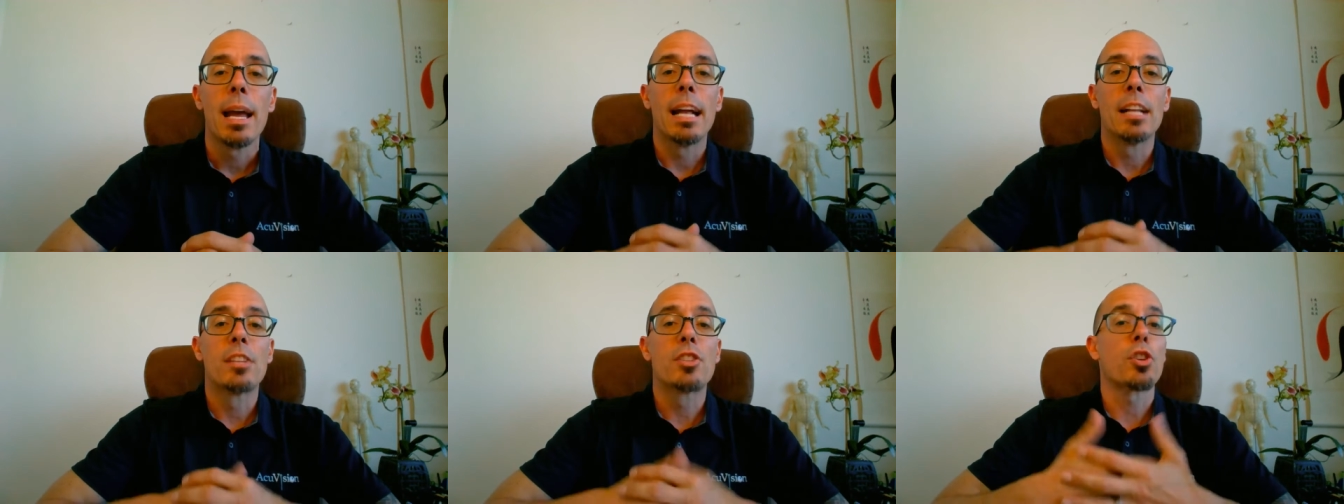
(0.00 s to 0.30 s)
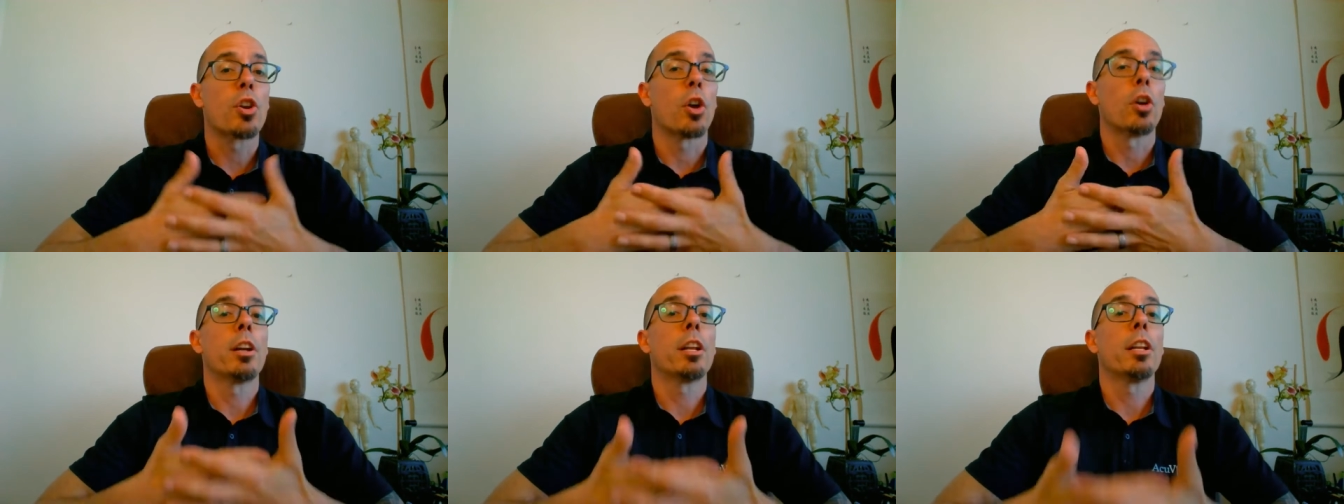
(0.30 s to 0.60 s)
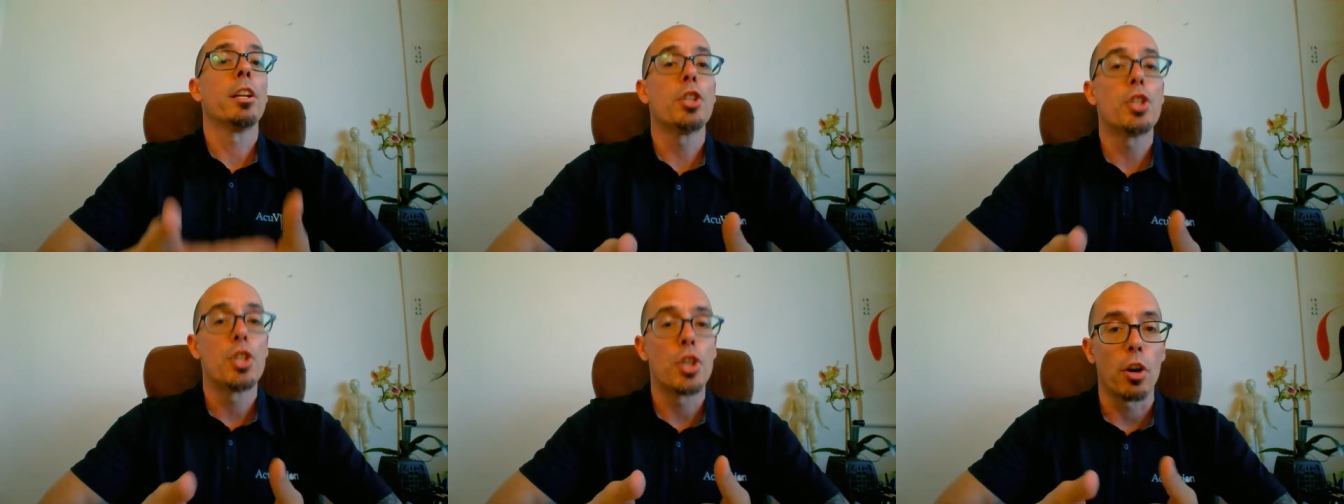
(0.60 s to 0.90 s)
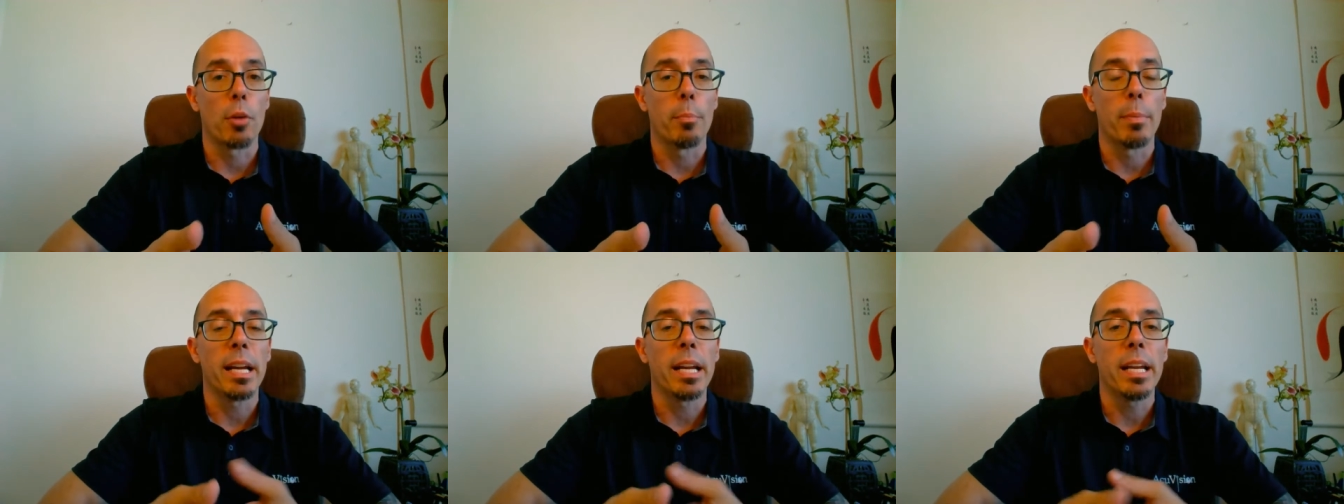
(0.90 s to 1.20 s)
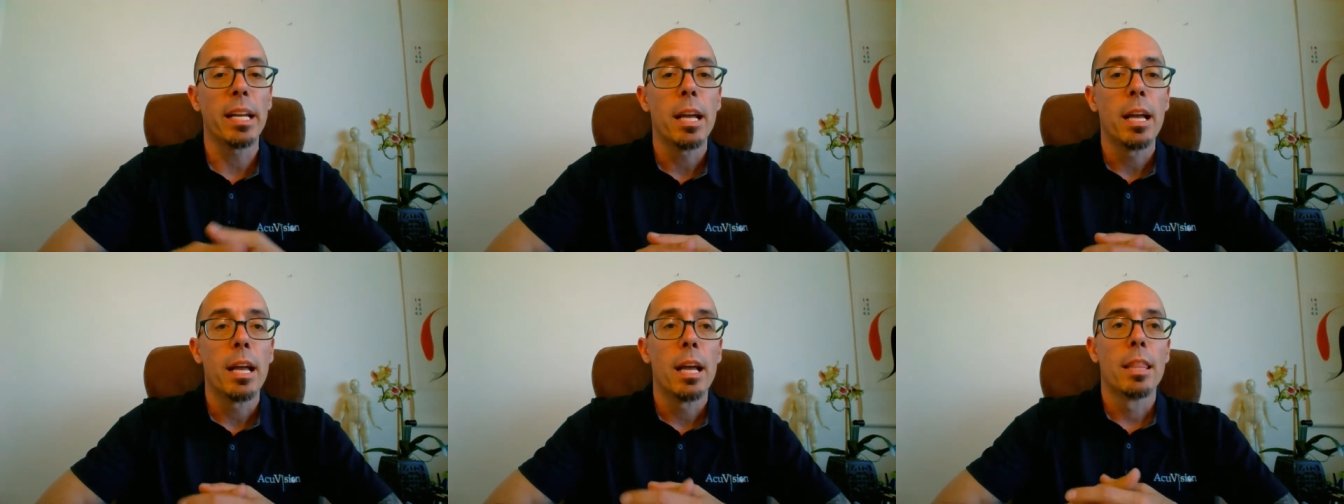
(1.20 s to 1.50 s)
It started in
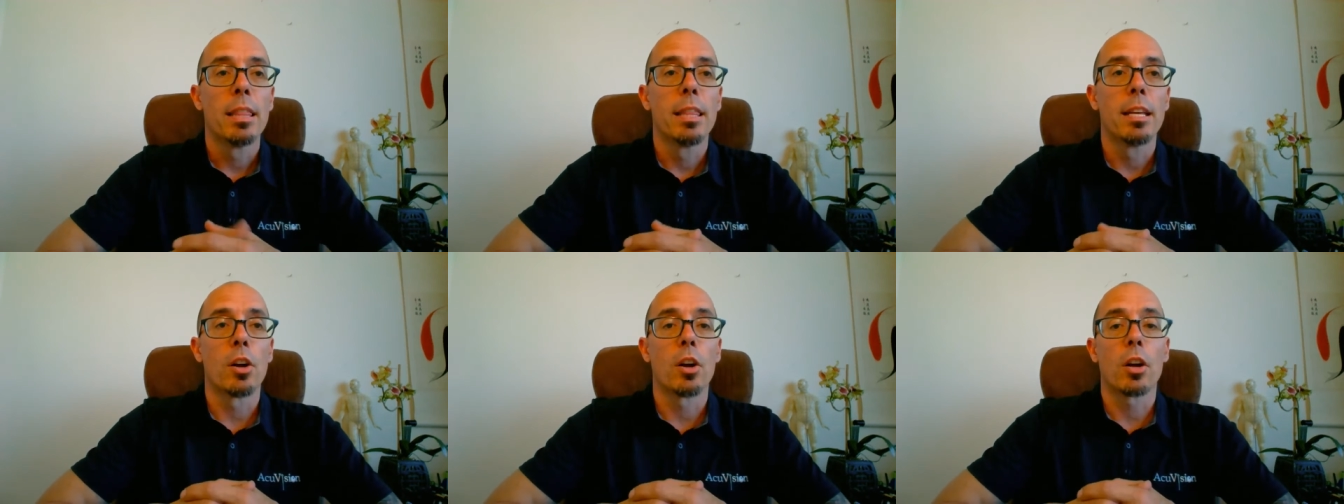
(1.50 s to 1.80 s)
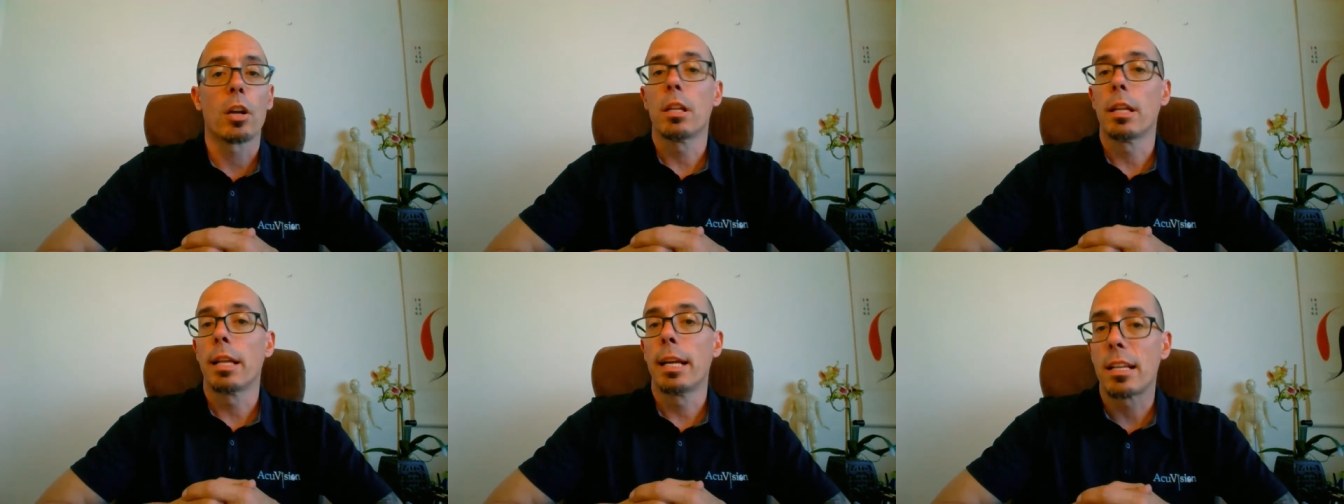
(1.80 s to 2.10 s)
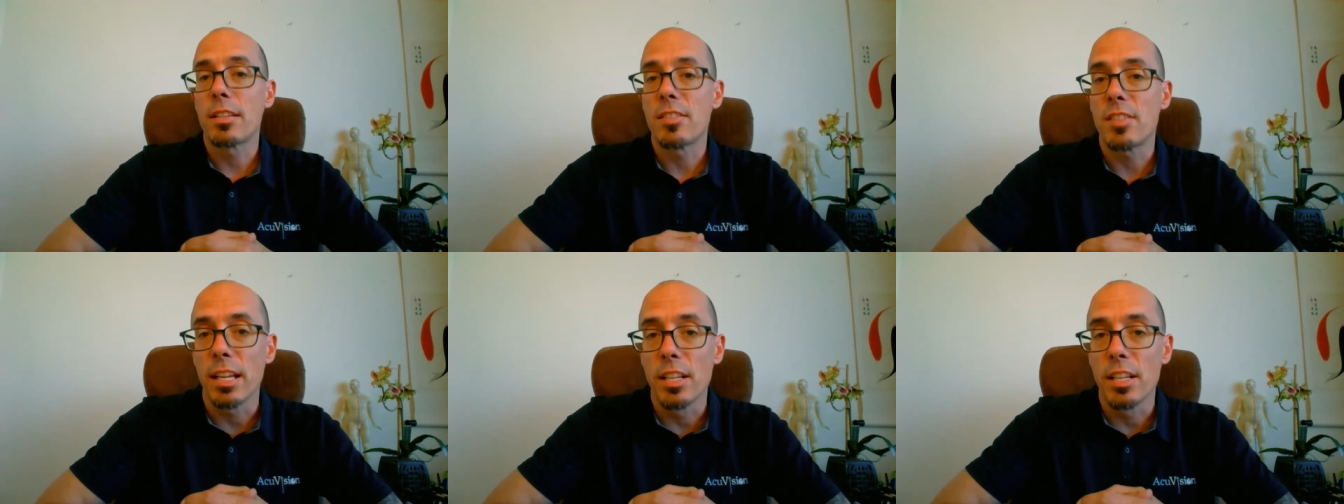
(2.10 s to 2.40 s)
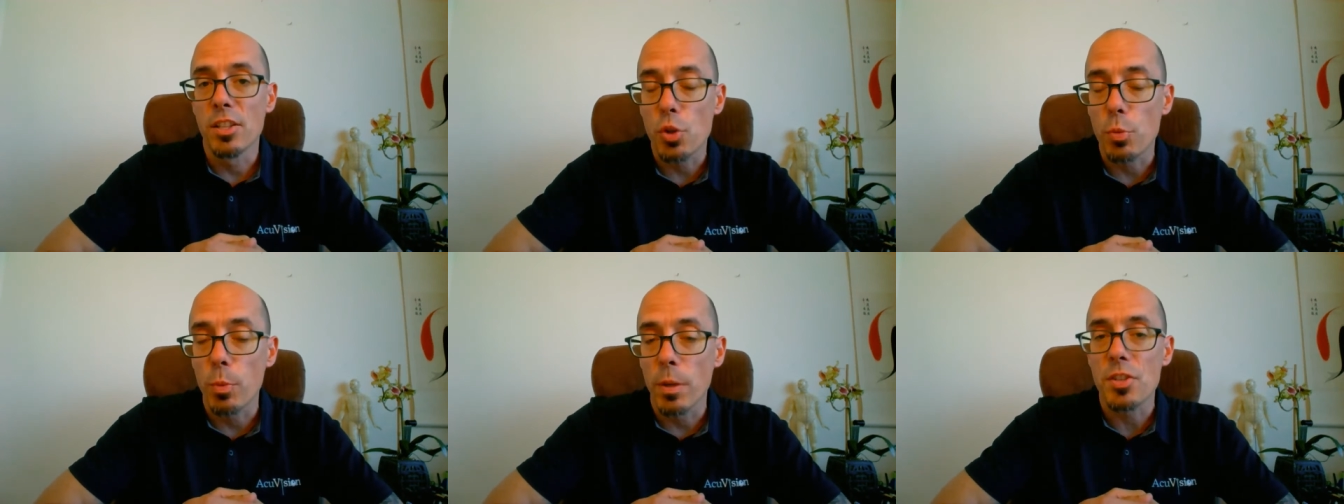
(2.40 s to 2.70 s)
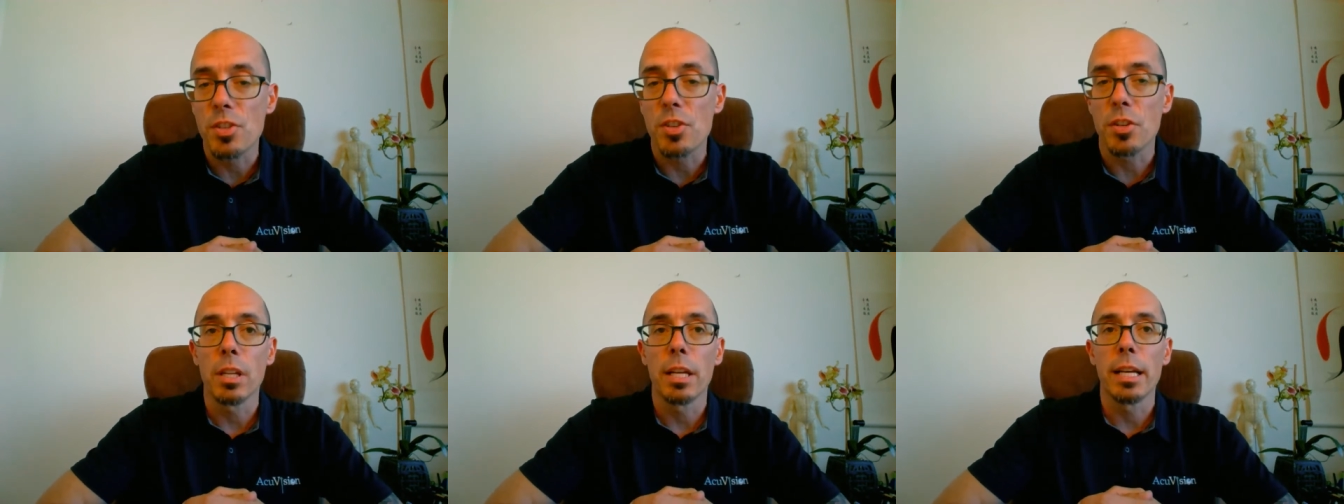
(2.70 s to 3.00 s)
Germany. There are clinics in
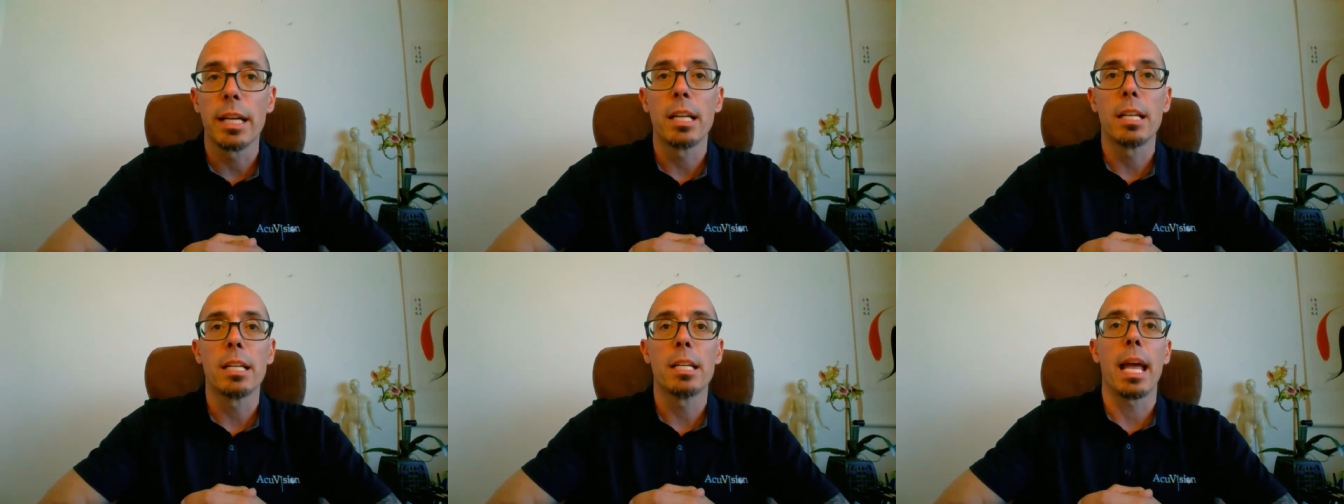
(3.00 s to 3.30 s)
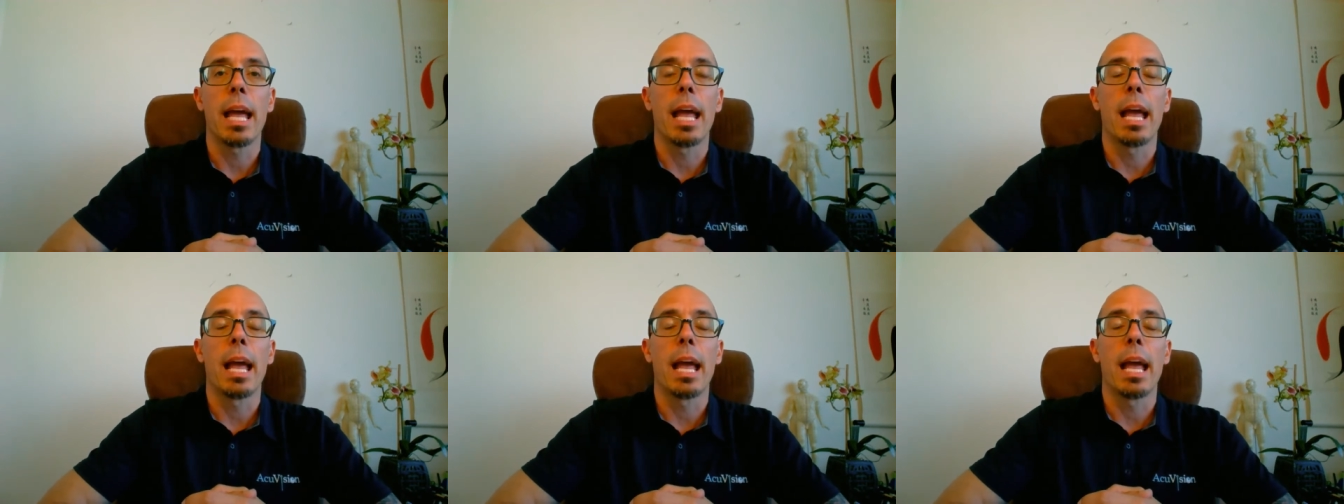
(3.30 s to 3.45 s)
Switzerland